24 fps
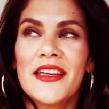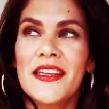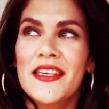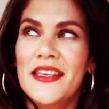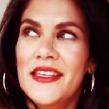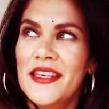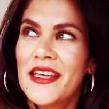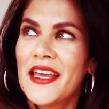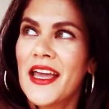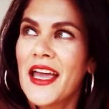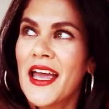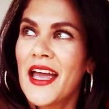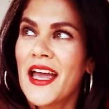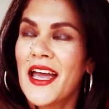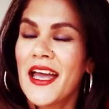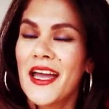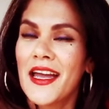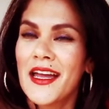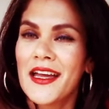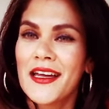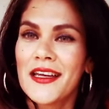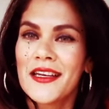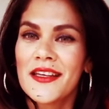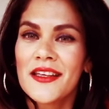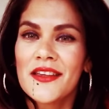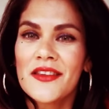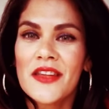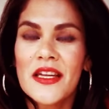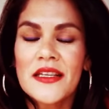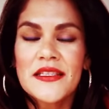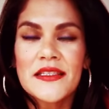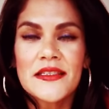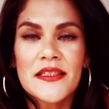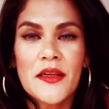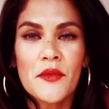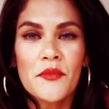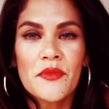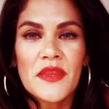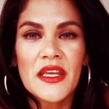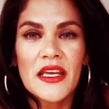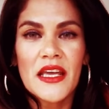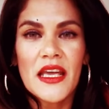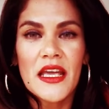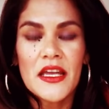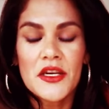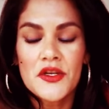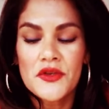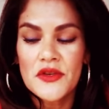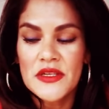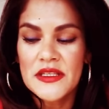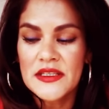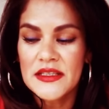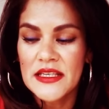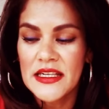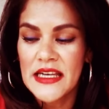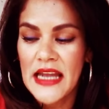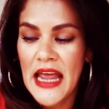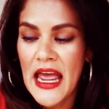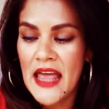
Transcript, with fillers: yeah, that's something interesting.